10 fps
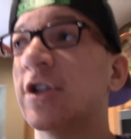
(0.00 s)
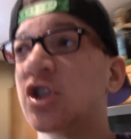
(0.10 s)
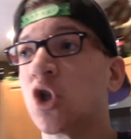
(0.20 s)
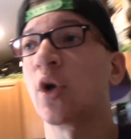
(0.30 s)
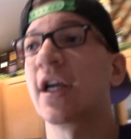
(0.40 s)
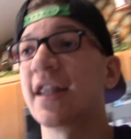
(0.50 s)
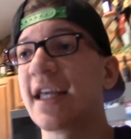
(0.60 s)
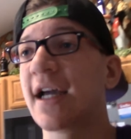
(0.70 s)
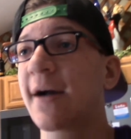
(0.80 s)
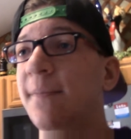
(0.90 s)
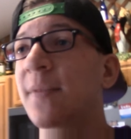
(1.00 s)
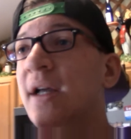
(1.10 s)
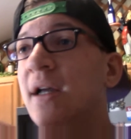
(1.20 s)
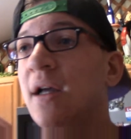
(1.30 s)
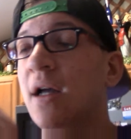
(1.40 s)
enjoying the um,
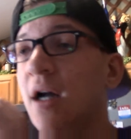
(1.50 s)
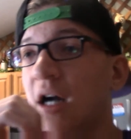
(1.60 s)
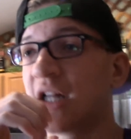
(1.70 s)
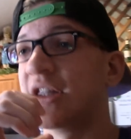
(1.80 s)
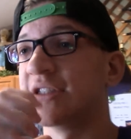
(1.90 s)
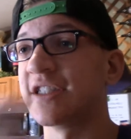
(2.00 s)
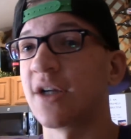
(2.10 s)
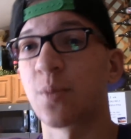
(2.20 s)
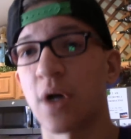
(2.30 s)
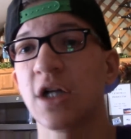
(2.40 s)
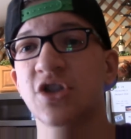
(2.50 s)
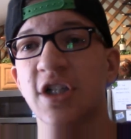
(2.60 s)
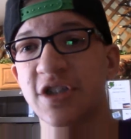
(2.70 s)
uh, the senior project